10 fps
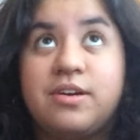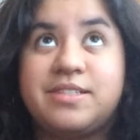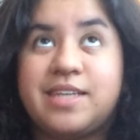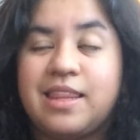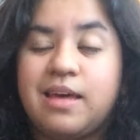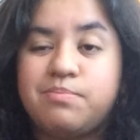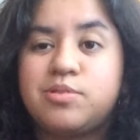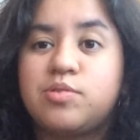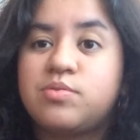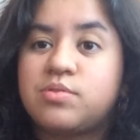I already said the
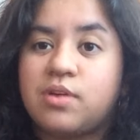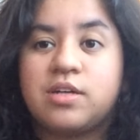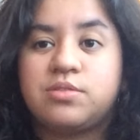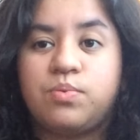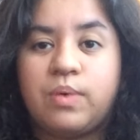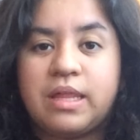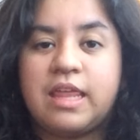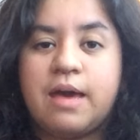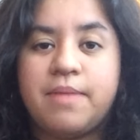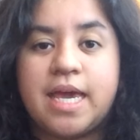episode starts with
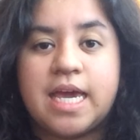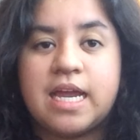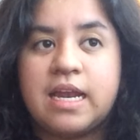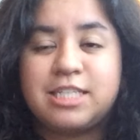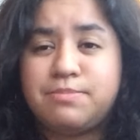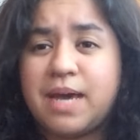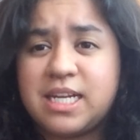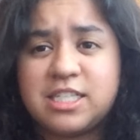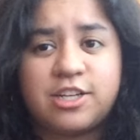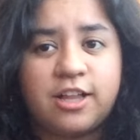them in
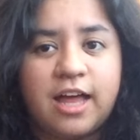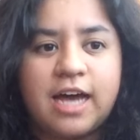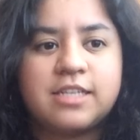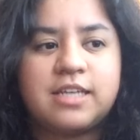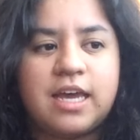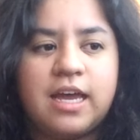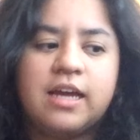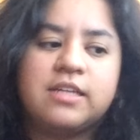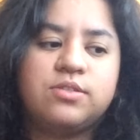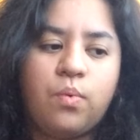Spanish class,
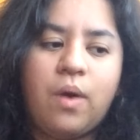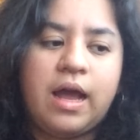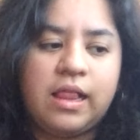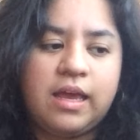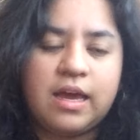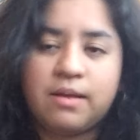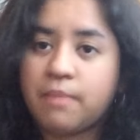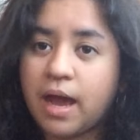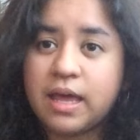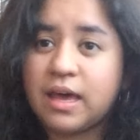and Riley and
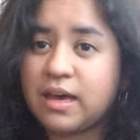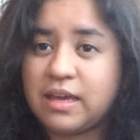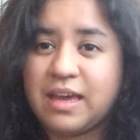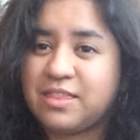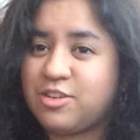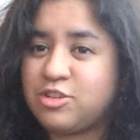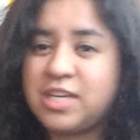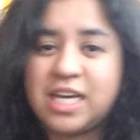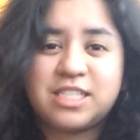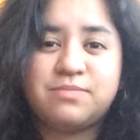Maya get their
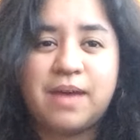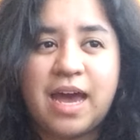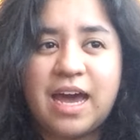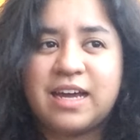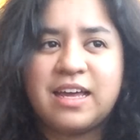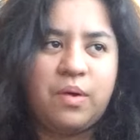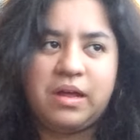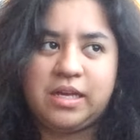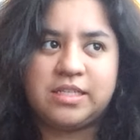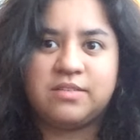tests back.
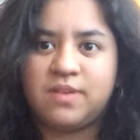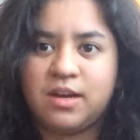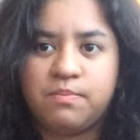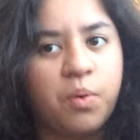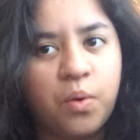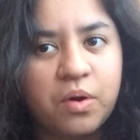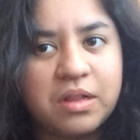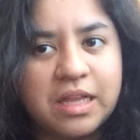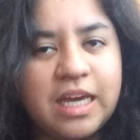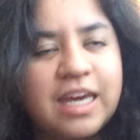Riley did very
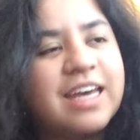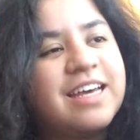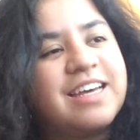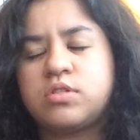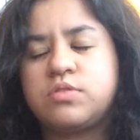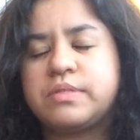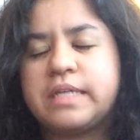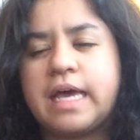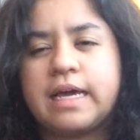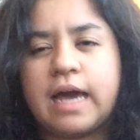poorly. She was
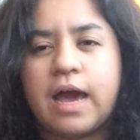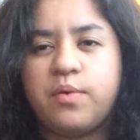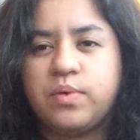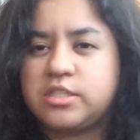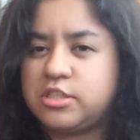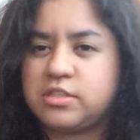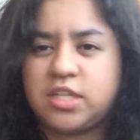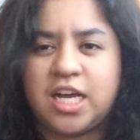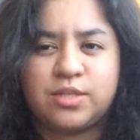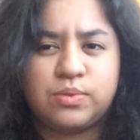like, I wish this
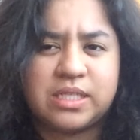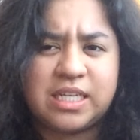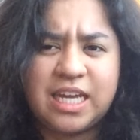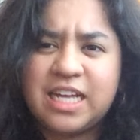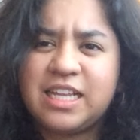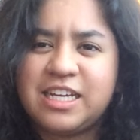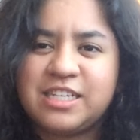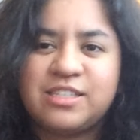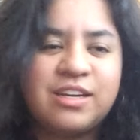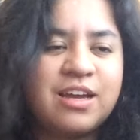class was in
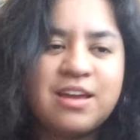English.